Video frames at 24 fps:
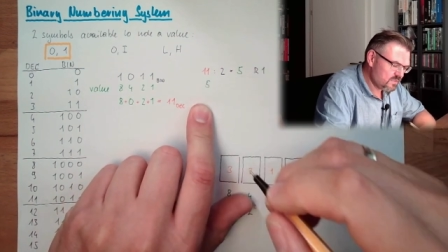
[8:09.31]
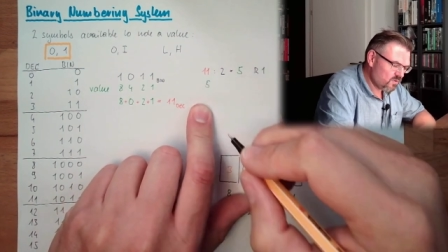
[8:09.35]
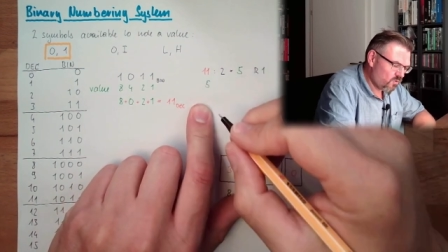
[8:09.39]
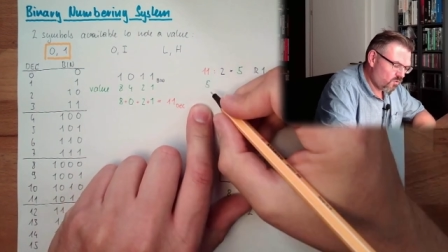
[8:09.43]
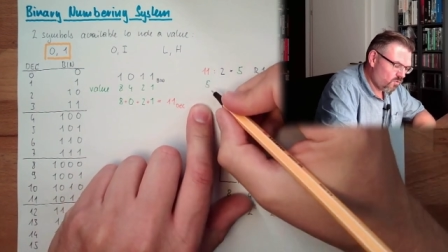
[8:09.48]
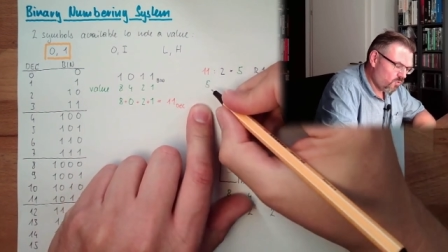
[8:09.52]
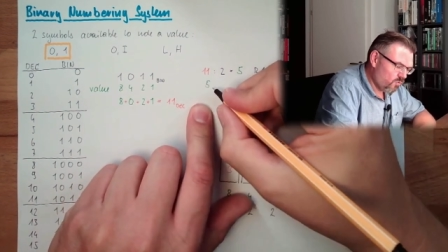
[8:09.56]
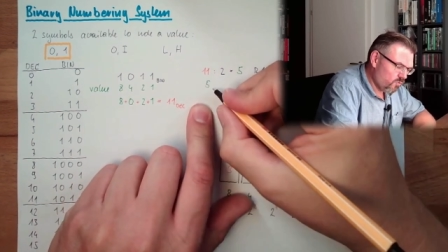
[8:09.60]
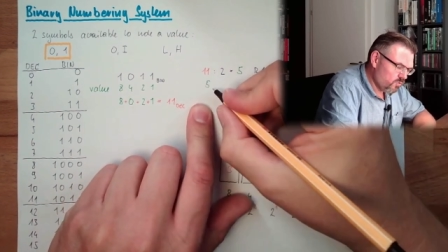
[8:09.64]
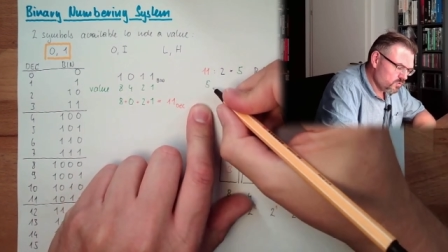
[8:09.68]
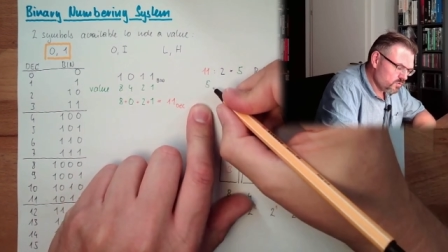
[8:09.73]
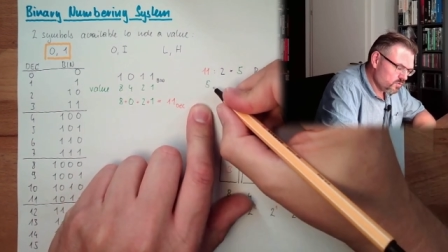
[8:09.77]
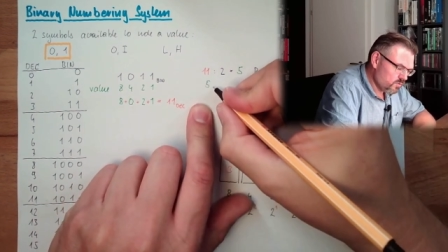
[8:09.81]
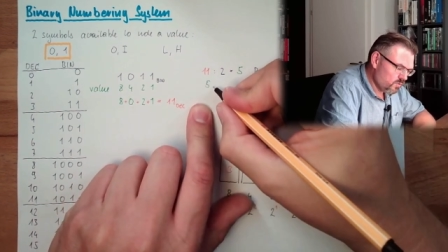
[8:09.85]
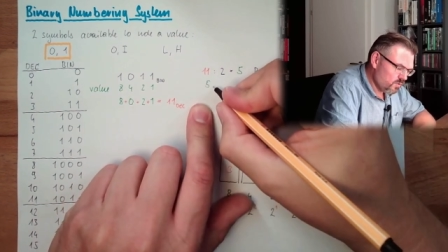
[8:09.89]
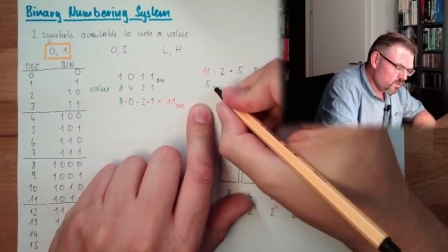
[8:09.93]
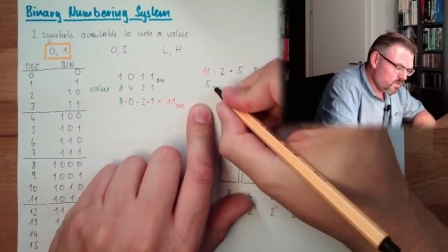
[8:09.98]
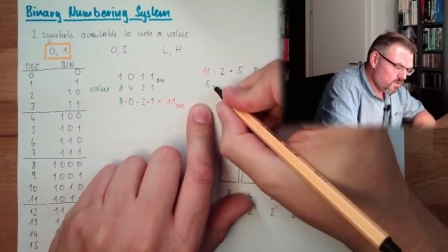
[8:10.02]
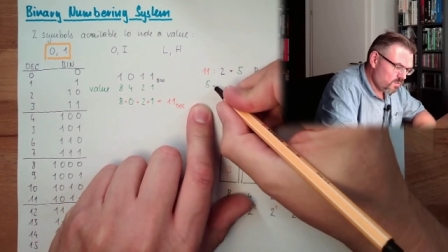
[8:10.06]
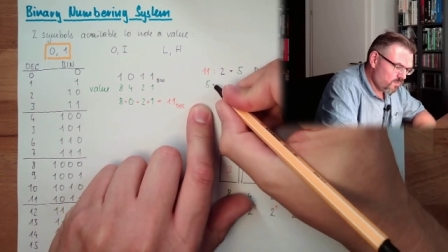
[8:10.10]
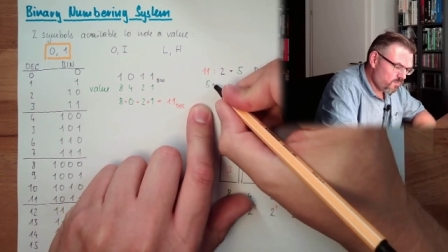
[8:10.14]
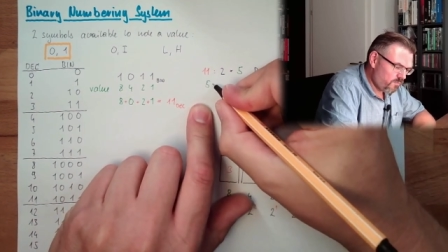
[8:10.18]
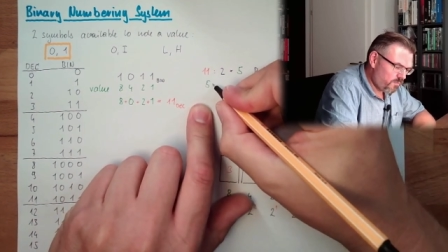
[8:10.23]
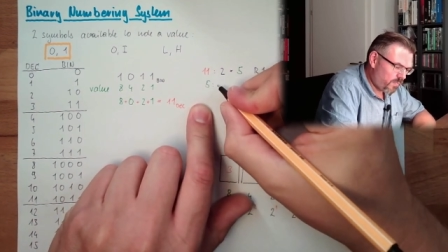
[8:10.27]

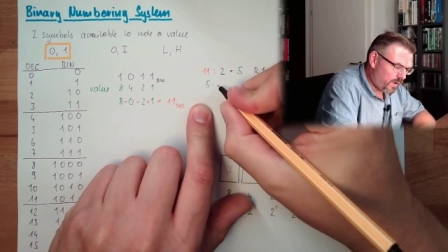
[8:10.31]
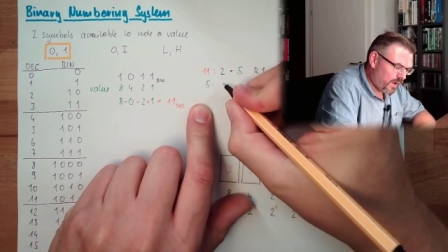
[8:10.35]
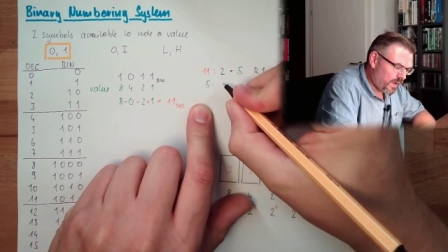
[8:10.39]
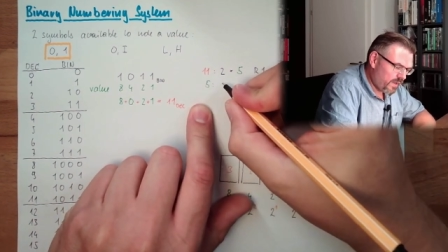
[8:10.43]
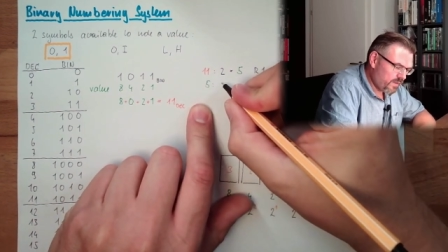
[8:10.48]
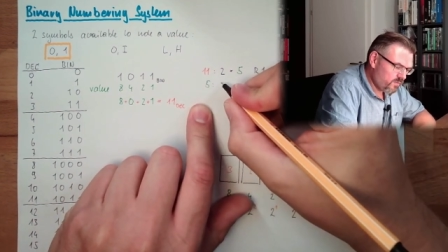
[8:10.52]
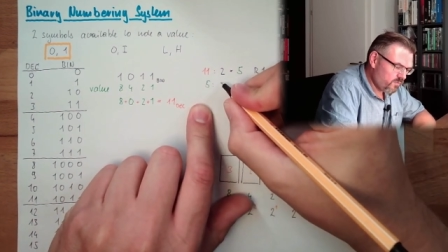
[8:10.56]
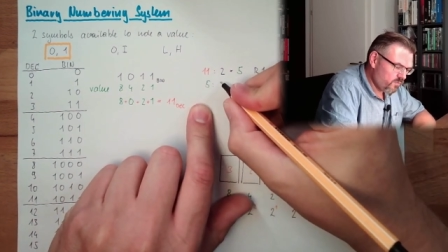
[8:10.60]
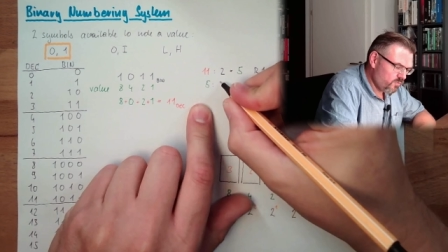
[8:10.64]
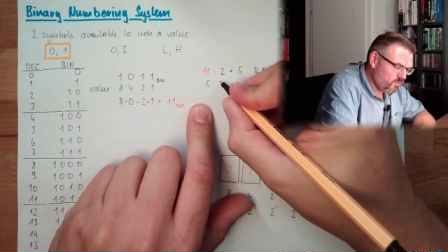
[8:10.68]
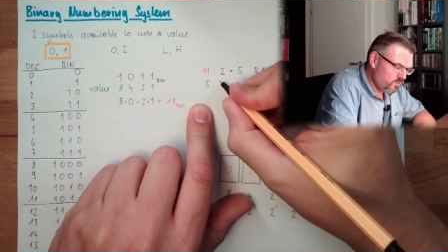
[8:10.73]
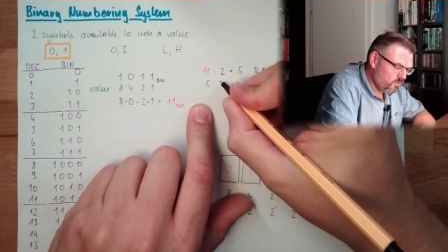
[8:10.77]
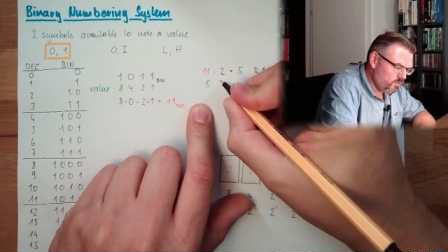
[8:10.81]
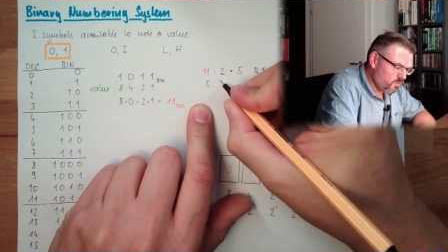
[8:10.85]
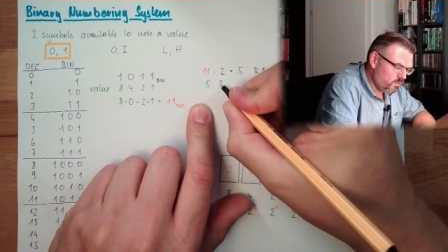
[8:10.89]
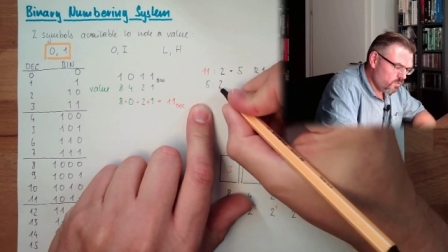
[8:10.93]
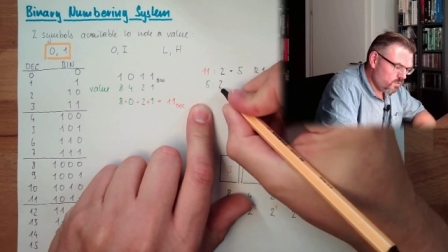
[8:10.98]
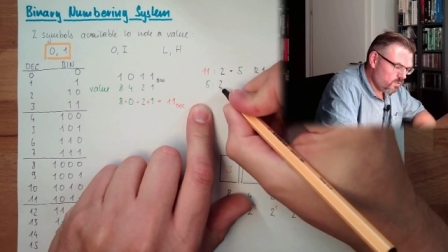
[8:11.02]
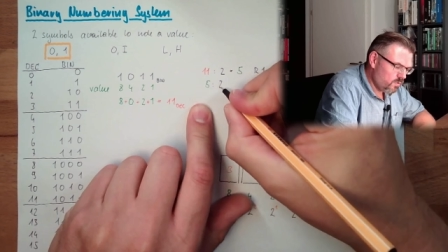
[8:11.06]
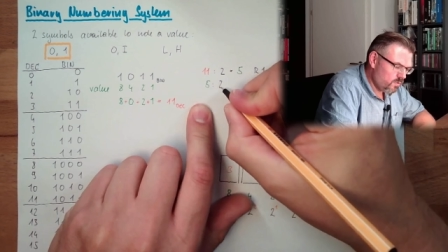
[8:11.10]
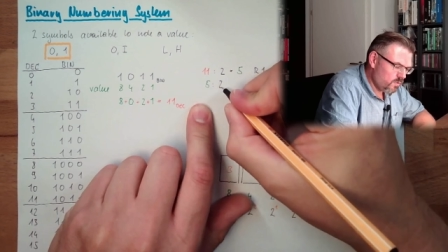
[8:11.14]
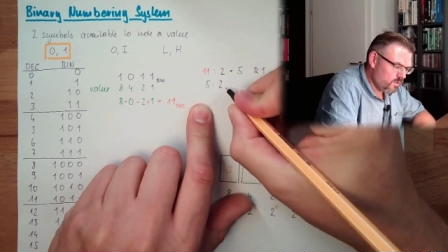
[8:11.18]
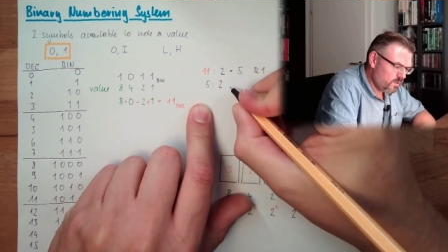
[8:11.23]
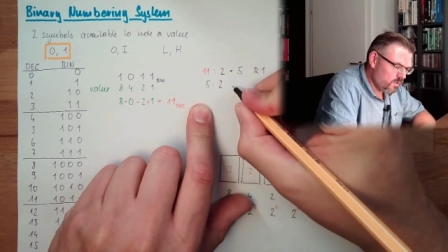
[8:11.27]
also by 2.
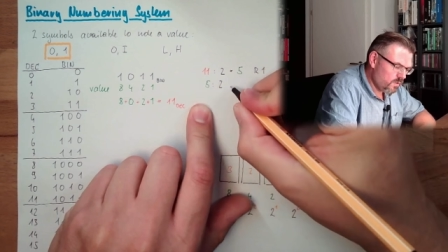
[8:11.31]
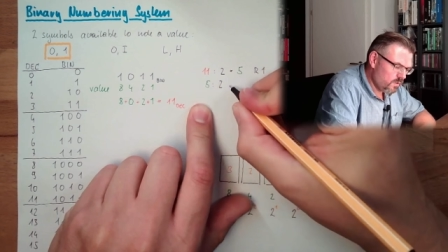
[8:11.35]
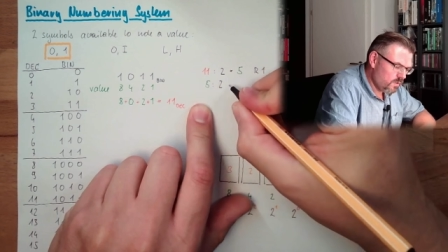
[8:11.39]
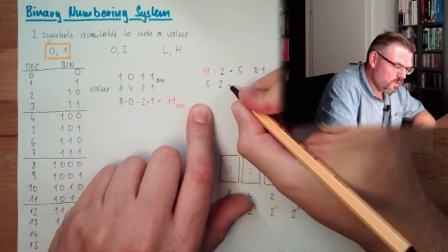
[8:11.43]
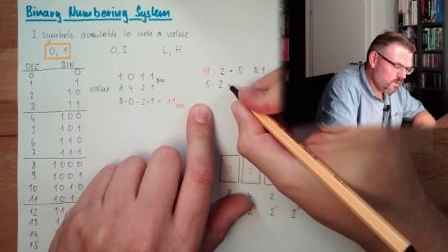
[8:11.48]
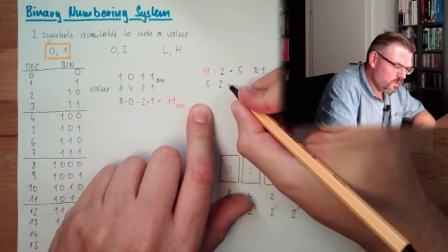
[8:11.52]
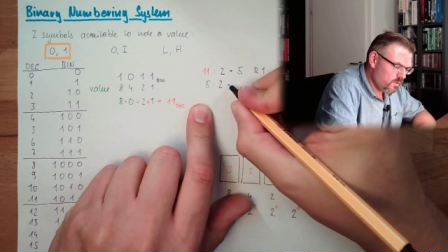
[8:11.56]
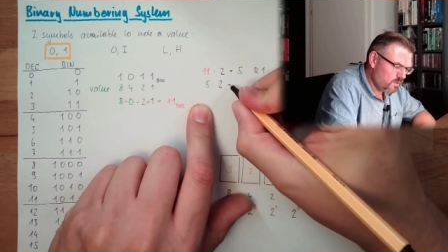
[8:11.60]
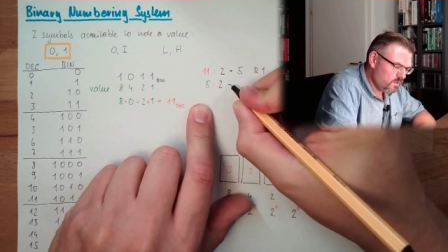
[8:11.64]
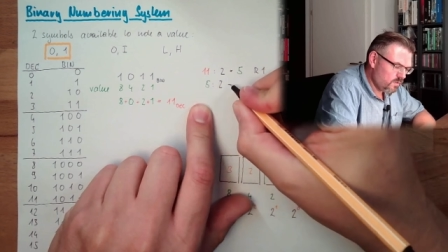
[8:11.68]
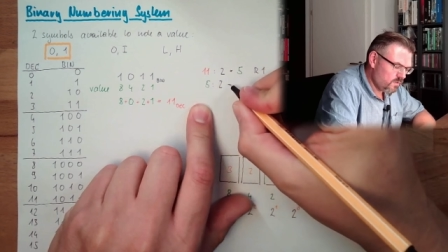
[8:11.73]
Yeah?